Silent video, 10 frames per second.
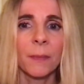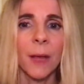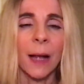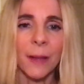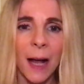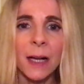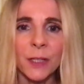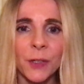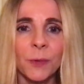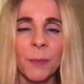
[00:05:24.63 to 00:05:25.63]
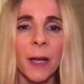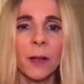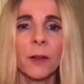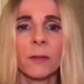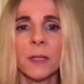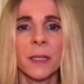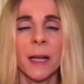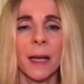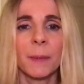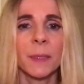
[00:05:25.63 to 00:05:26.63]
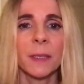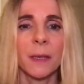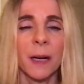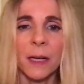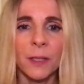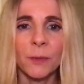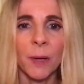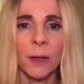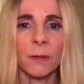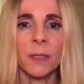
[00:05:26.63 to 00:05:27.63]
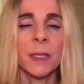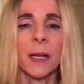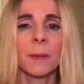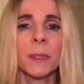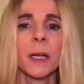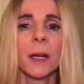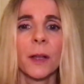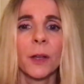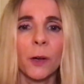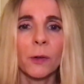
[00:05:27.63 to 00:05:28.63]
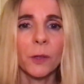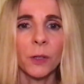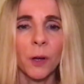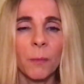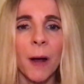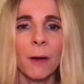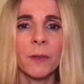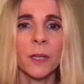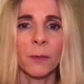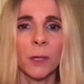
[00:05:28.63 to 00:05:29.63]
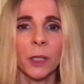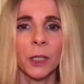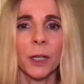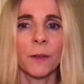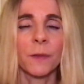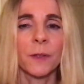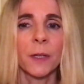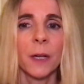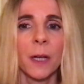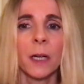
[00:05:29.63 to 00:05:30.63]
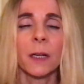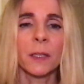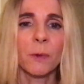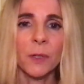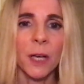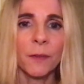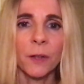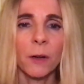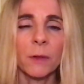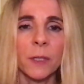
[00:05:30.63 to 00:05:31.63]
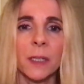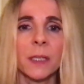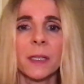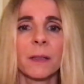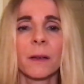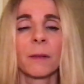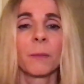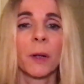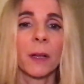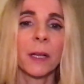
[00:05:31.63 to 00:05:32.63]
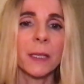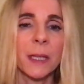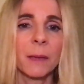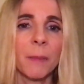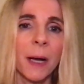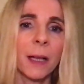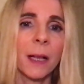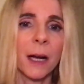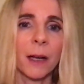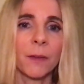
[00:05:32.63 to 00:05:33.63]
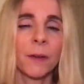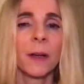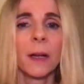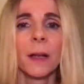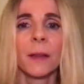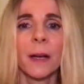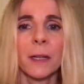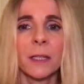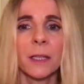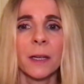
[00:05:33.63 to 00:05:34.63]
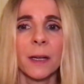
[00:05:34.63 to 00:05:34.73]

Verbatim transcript: and as you make those steps, as you make those steps, your your mountain will shift. Because what I've noticed, at least in my life, that